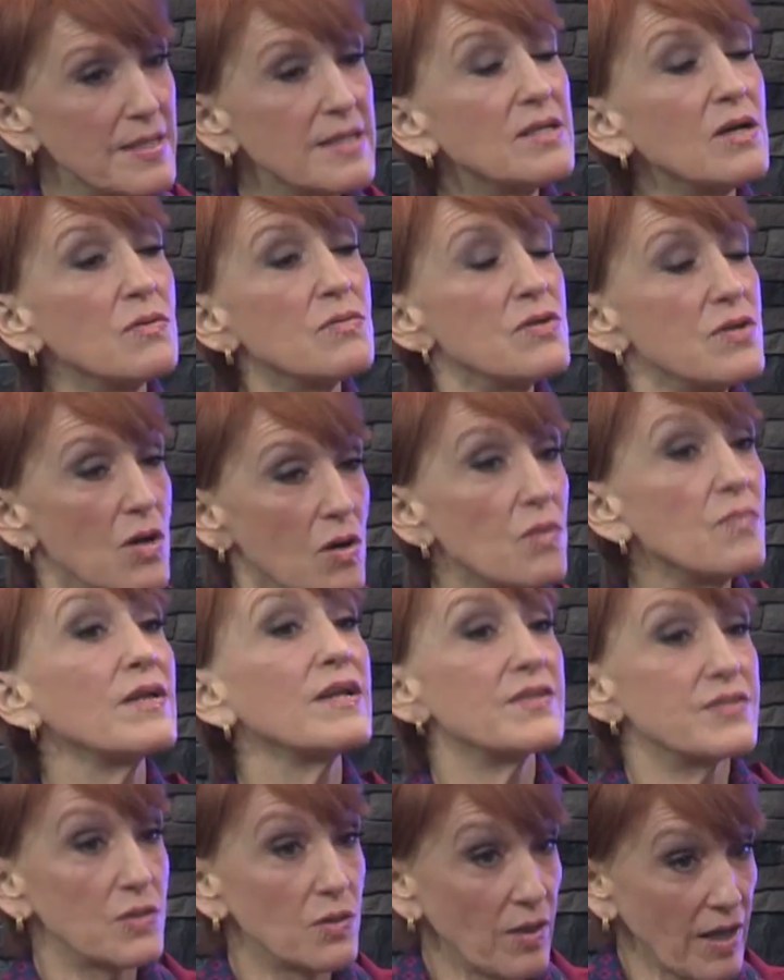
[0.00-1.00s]
They don't know that
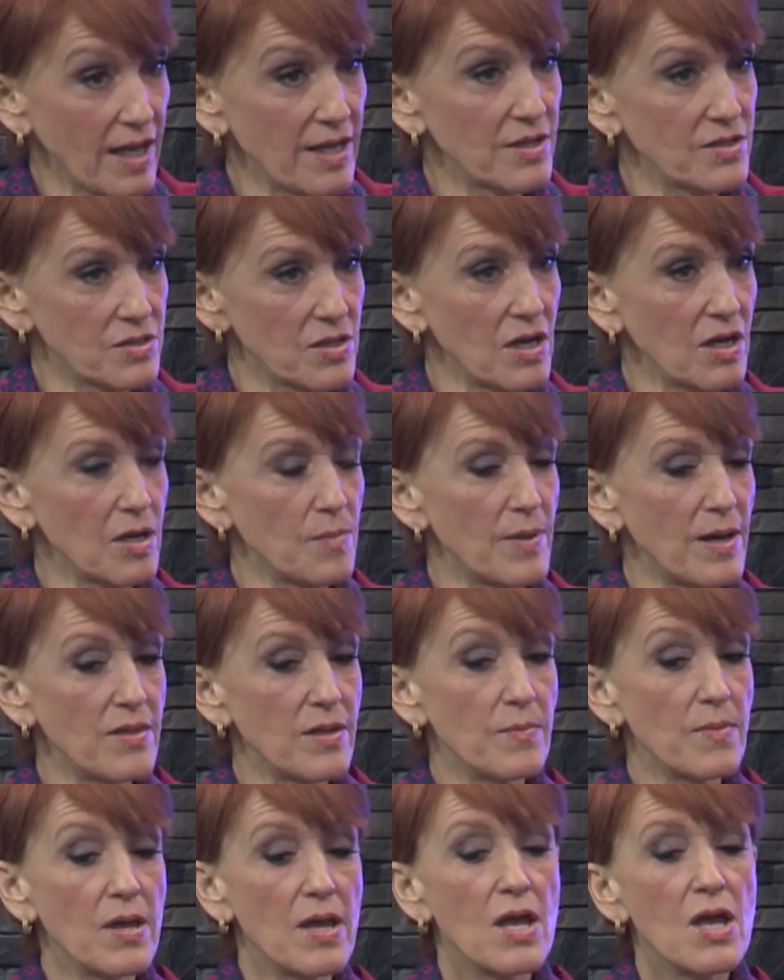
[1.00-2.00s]
it's okay to talk about
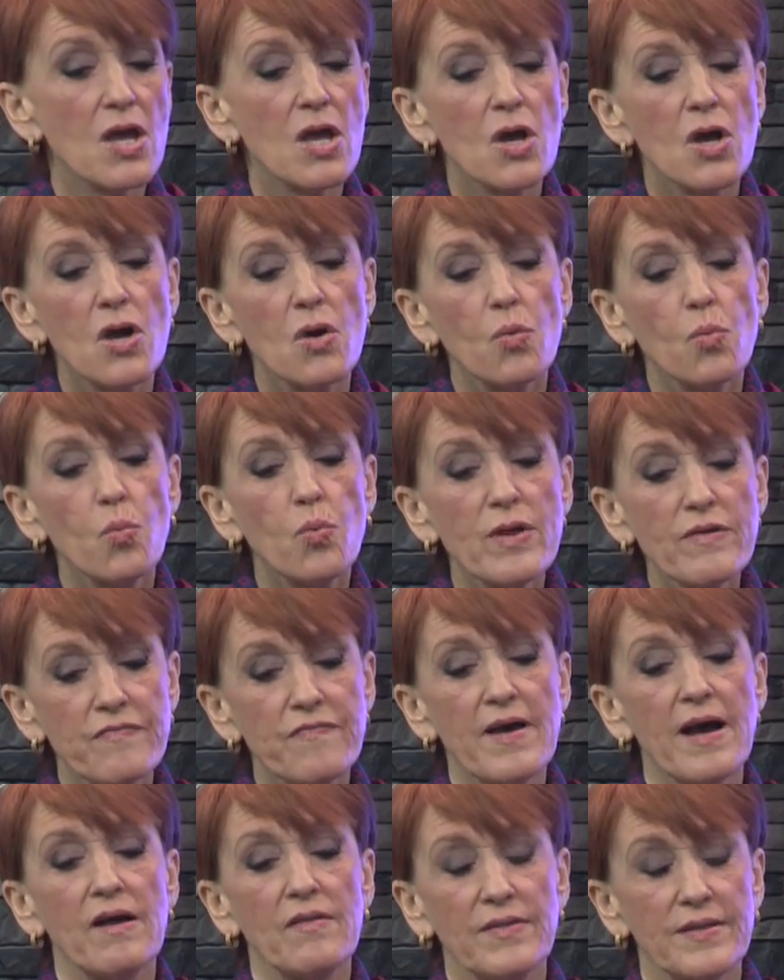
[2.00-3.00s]
them. We
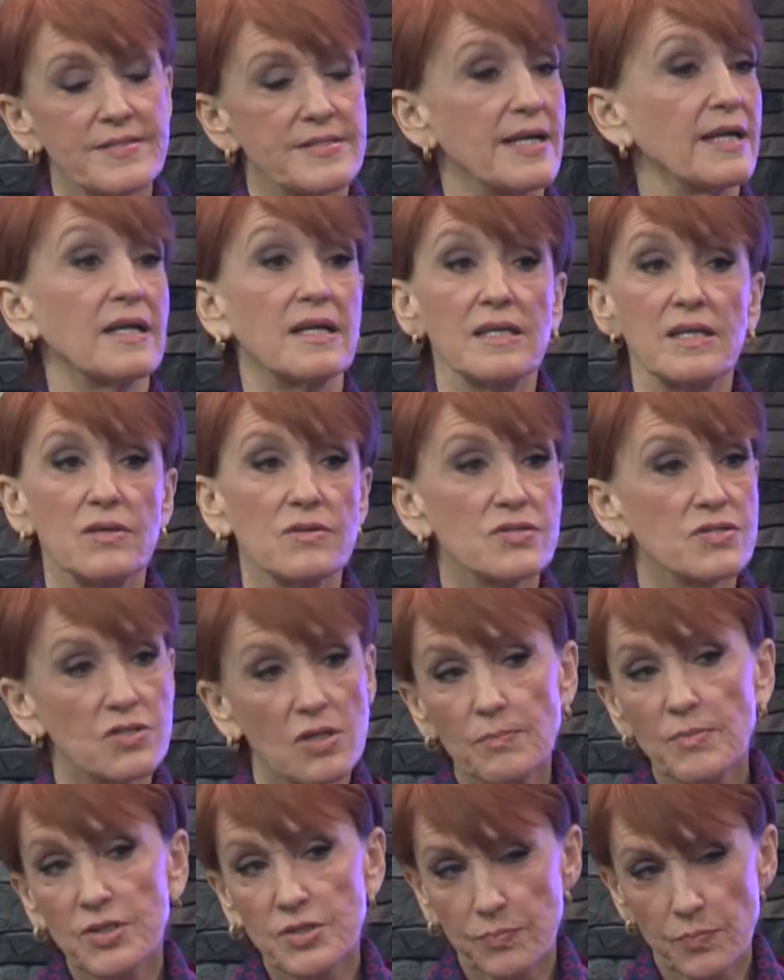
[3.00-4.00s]
found the second year so
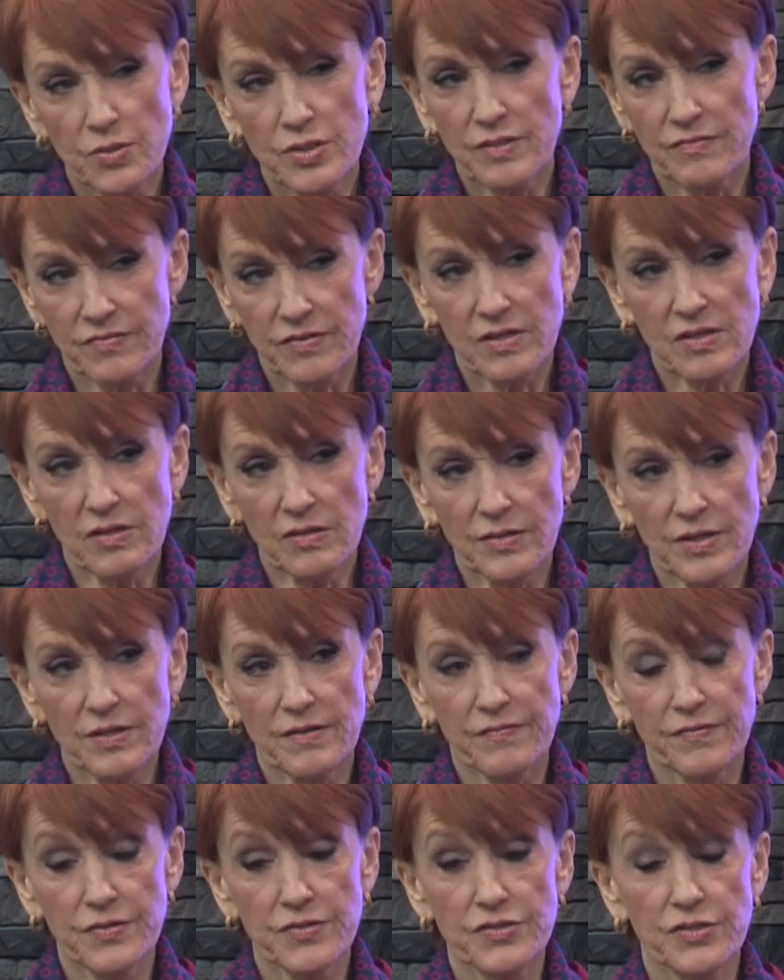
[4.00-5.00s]
much more difficult than the
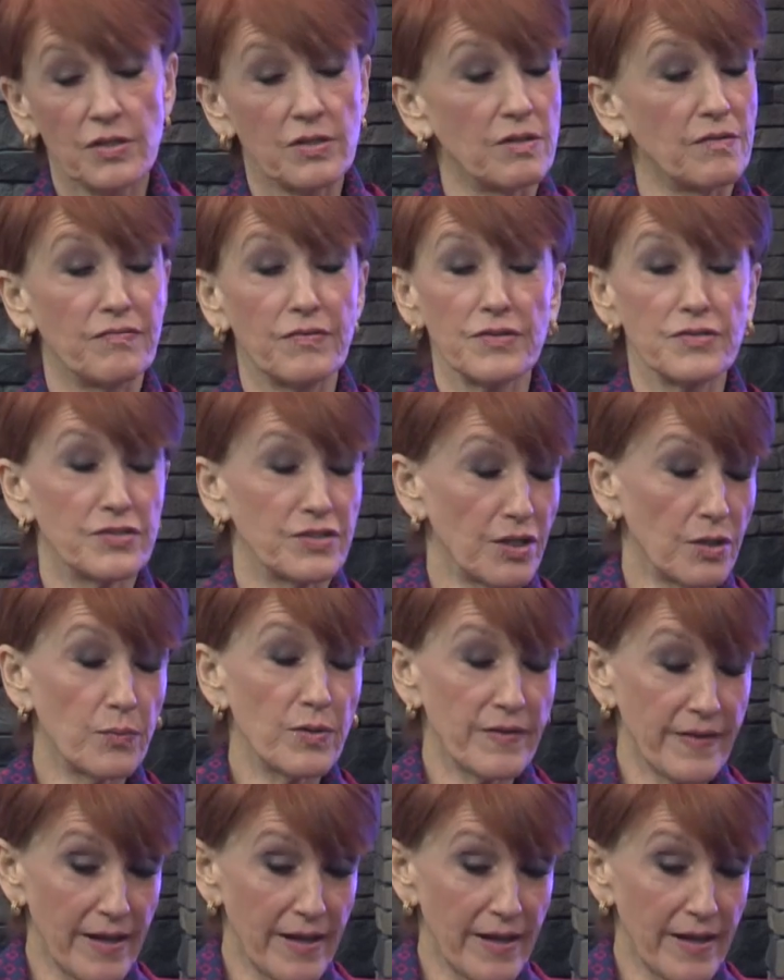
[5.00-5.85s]
first year, and the first year was